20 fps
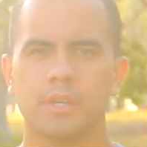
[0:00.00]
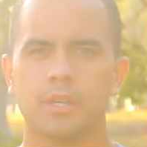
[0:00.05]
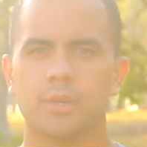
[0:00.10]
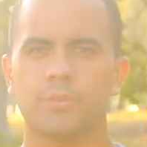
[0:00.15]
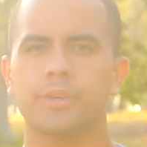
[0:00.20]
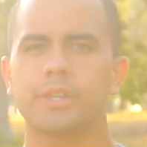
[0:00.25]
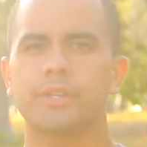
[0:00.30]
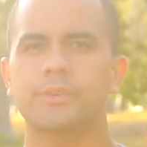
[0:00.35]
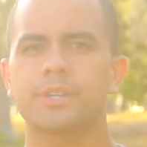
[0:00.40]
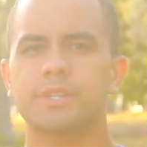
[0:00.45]

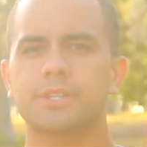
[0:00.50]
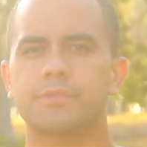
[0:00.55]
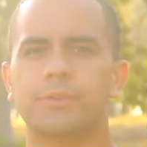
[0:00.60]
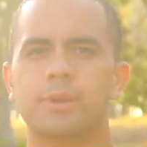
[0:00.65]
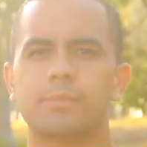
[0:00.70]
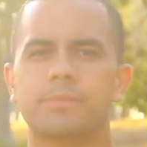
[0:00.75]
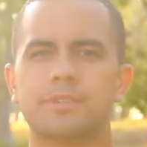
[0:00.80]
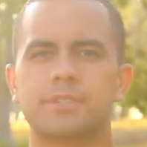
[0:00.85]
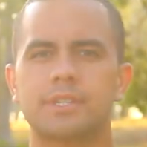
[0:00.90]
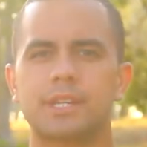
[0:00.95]
whether it's
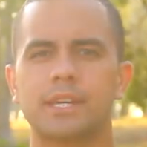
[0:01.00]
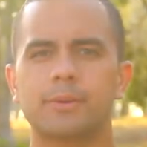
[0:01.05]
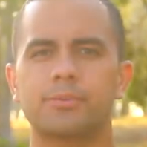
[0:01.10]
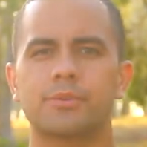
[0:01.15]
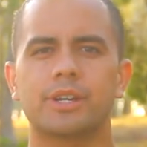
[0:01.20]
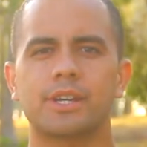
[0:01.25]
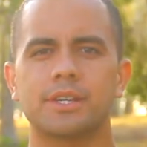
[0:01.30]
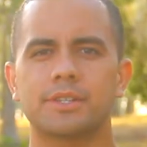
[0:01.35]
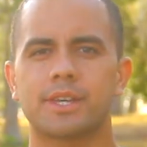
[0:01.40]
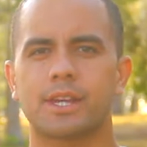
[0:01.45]
from the
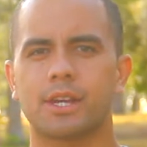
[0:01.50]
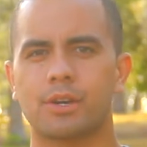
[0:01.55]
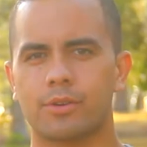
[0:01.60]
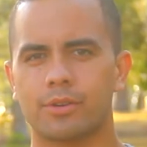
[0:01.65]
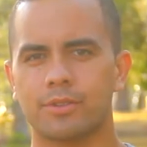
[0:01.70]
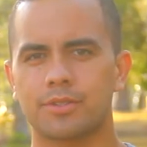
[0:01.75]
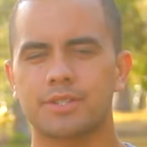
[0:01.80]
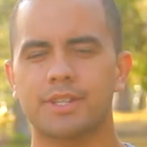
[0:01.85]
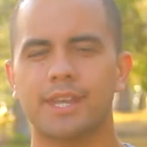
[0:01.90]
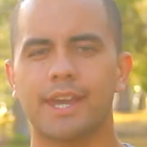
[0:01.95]
celebrities that are
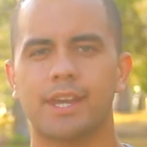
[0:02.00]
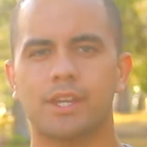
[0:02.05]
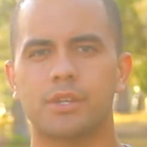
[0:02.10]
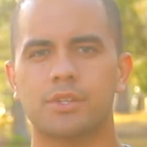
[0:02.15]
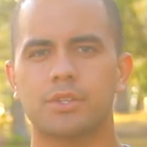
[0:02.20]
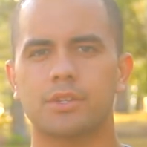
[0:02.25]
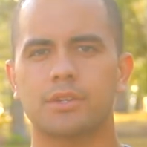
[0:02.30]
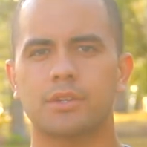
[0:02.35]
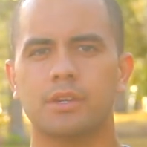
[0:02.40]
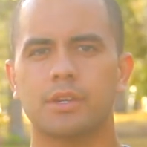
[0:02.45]
on
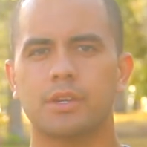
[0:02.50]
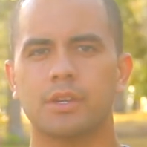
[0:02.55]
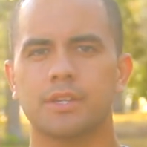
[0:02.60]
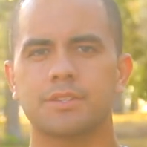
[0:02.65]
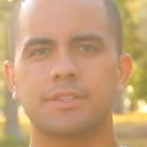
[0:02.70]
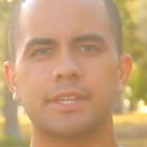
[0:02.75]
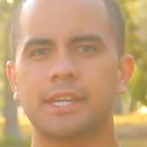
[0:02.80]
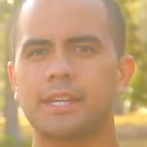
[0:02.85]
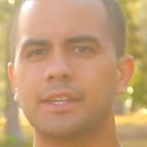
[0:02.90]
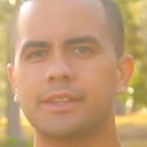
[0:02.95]
stage,
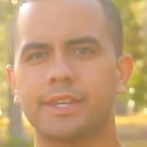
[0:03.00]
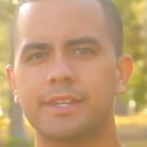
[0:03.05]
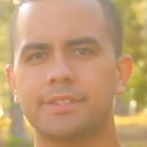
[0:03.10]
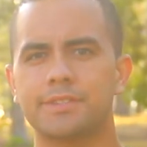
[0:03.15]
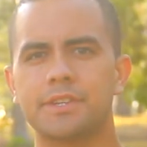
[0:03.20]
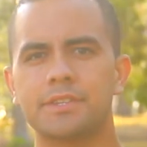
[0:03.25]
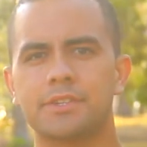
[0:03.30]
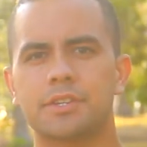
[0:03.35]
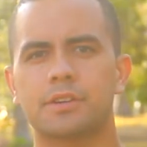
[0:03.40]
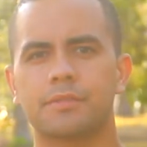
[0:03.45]
seeking the
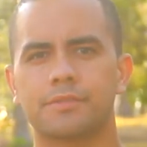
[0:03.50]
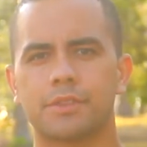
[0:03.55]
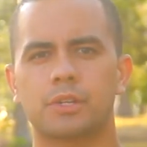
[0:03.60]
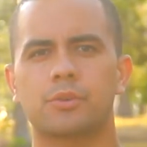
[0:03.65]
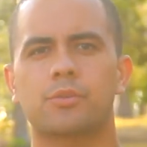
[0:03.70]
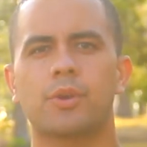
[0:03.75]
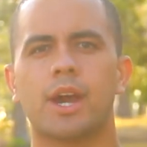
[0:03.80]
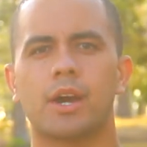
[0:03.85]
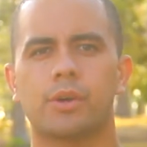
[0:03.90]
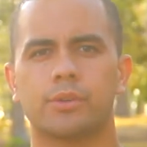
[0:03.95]
attention of the
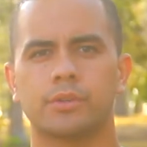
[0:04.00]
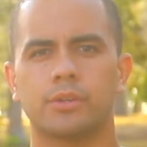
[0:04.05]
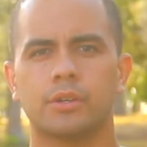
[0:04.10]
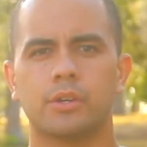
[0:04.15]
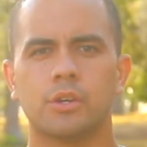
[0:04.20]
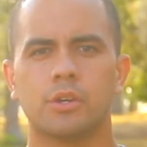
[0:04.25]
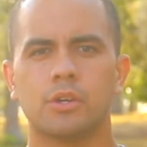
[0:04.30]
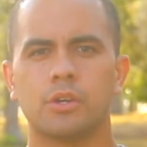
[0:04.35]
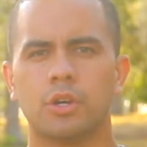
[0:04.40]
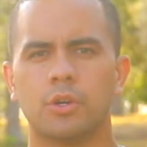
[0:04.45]
crowd,
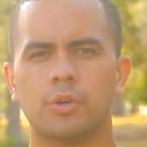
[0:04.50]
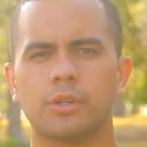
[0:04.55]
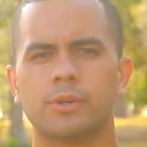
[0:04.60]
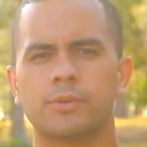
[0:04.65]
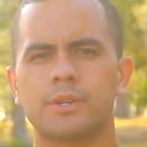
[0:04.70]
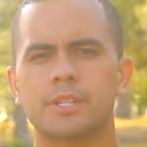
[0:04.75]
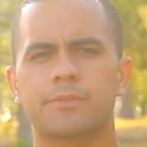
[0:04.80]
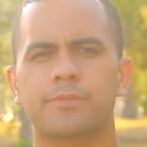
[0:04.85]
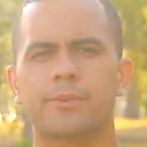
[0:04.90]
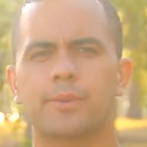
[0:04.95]
or whether
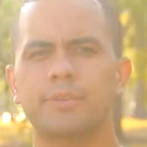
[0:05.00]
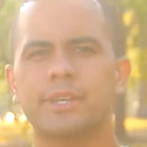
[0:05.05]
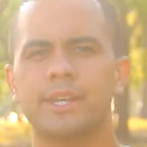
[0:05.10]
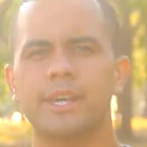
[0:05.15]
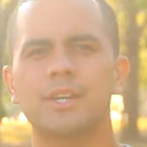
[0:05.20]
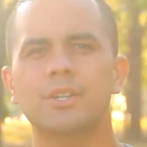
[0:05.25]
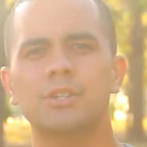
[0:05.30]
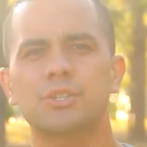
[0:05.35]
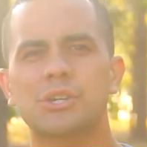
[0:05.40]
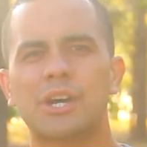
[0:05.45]
it's from the
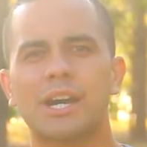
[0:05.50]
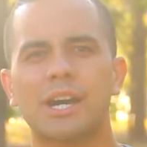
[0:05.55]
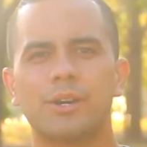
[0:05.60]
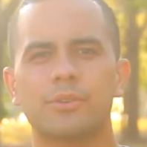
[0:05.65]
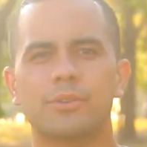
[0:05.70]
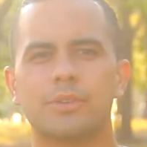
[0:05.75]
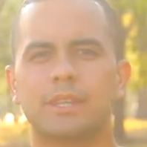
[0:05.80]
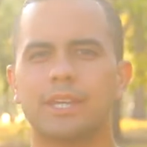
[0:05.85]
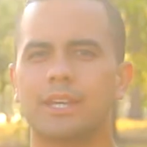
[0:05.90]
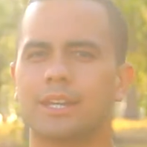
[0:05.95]
young
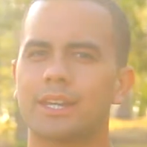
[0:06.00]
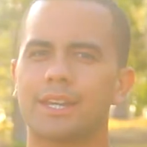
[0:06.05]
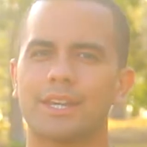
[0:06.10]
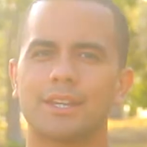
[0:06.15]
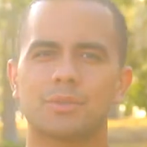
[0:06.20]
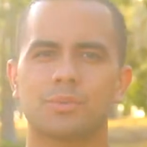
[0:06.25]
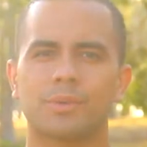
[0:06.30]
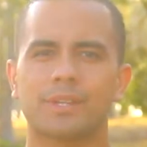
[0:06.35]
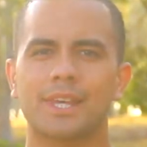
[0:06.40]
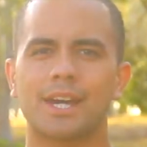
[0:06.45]
child that
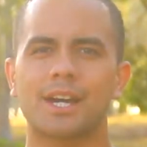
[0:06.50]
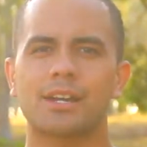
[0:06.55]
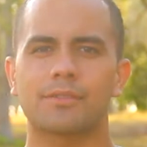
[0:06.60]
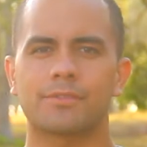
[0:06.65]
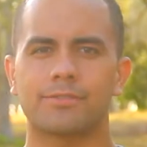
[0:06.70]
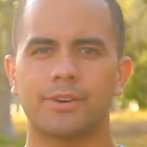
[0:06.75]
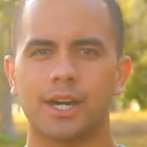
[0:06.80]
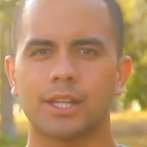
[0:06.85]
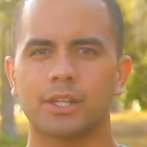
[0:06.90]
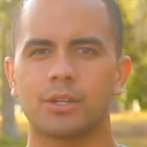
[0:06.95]
is without a
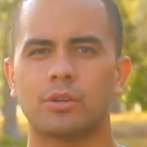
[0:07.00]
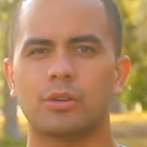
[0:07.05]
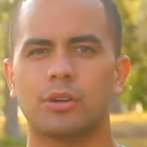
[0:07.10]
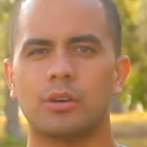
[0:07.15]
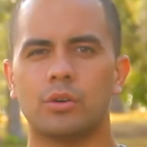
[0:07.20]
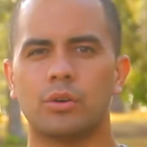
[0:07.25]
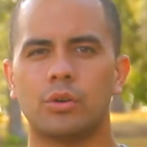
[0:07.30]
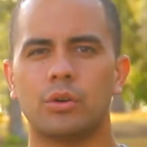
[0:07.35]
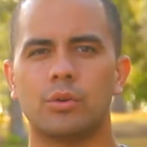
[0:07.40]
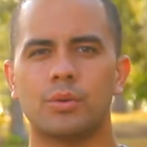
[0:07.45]
father
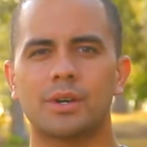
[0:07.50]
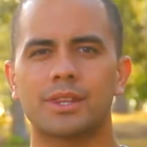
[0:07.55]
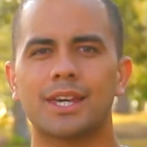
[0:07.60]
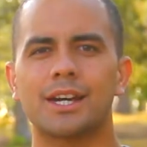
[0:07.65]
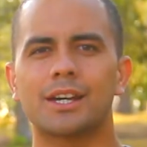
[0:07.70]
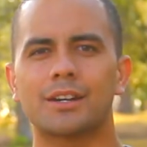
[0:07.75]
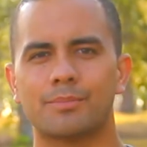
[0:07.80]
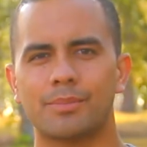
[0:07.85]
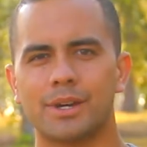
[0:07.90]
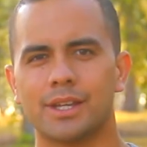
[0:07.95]
or
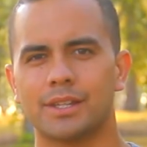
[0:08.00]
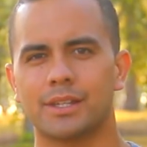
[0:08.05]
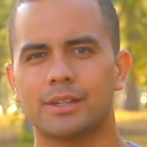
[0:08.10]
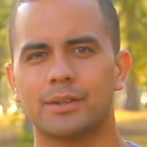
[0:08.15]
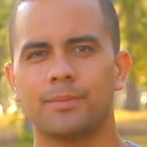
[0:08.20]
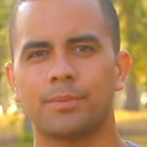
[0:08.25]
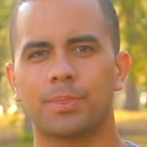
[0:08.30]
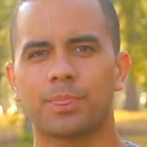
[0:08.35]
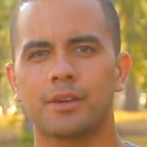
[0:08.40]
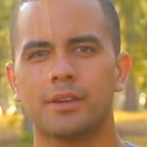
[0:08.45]
without a mother,
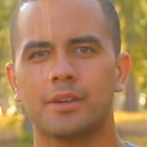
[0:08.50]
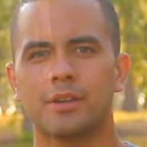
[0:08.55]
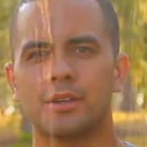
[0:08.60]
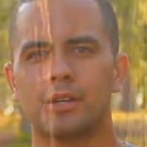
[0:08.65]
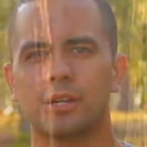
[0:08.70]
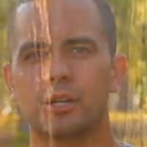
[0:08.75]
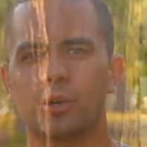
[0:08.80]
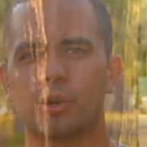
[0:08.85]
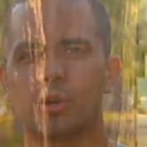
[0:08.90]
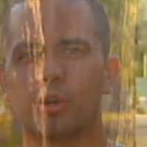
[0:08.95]

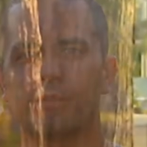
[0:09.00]
or